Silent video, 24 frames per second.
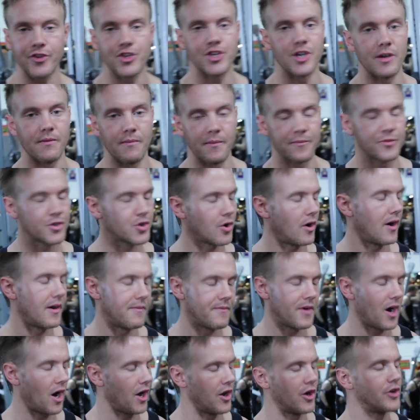gym. I'm sure
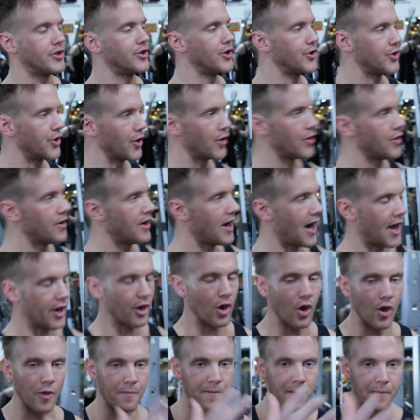I know you do, and a
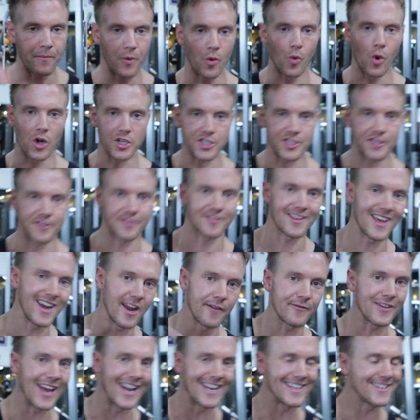lot of people who watch this, they
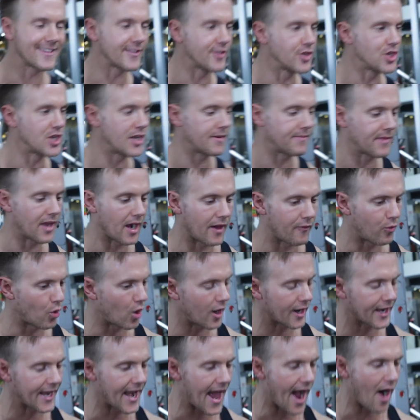love getting into the gym. They love
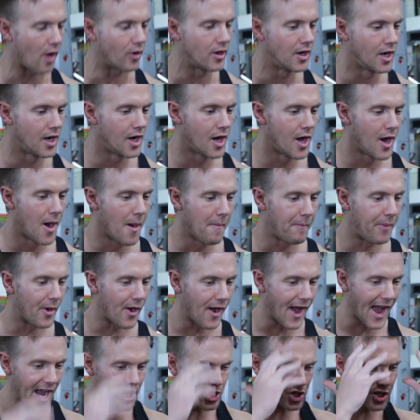working out. But
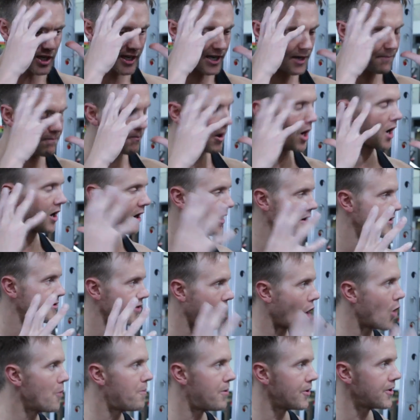actually keep my eyes
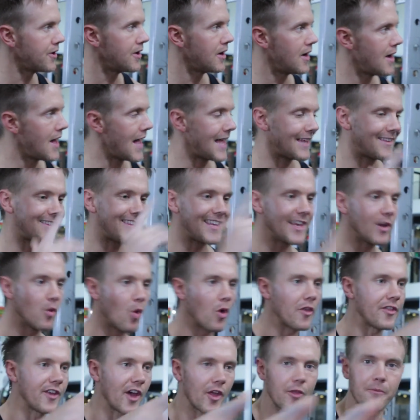open, seeing
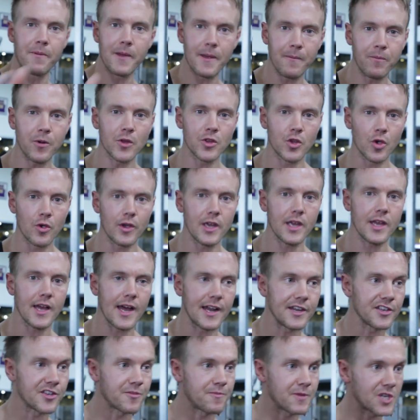what the other people are doing,
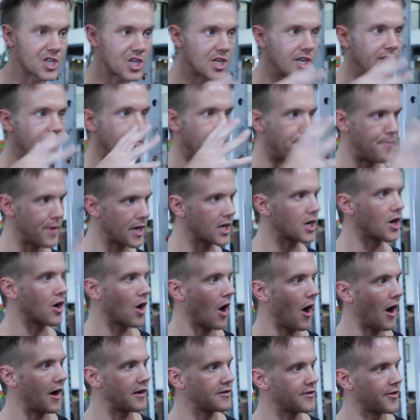especially the bigger
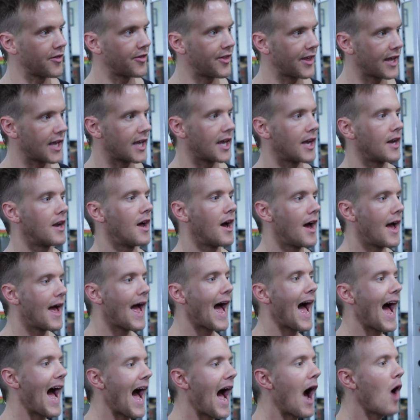guys, and thinking,
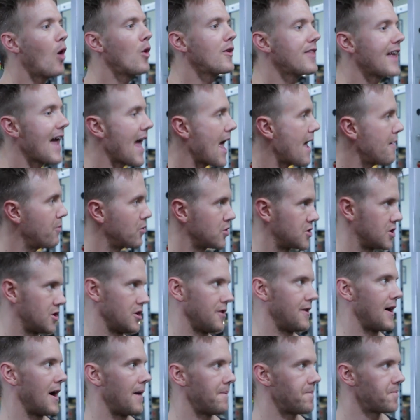how are they able to do
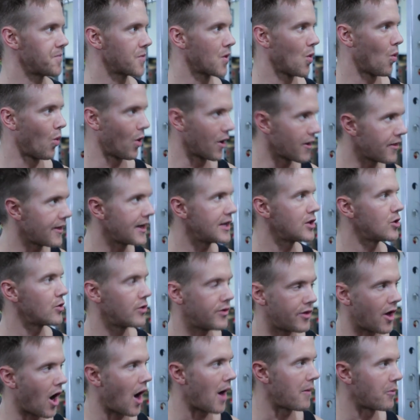that? What are they doing
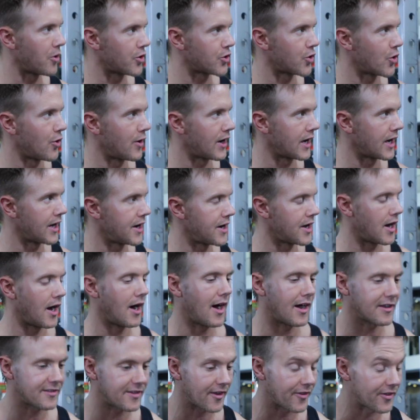that I'm not doing? And
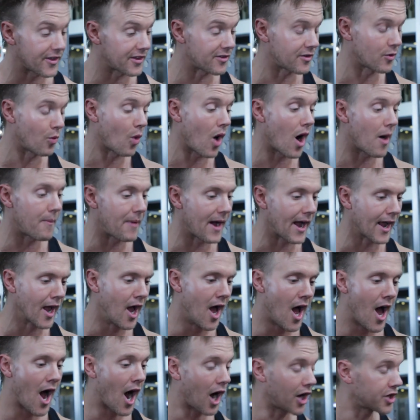I said this a while back,
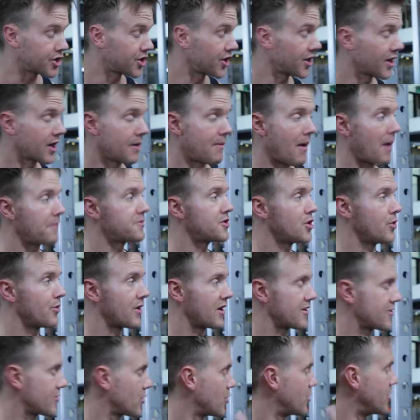I should have come up to you when
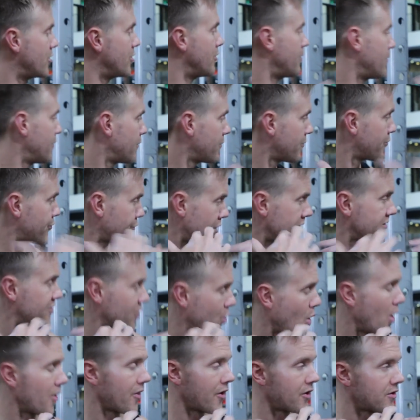I saw you front
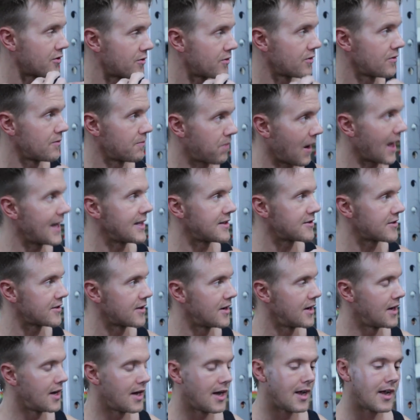squat on those plates
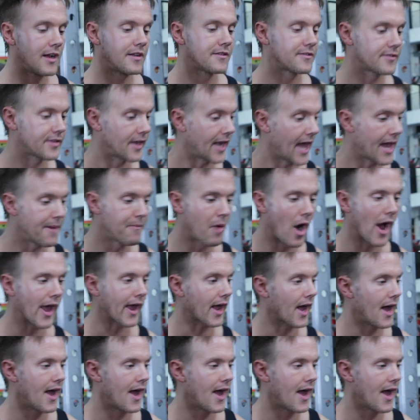and said, hey Mike,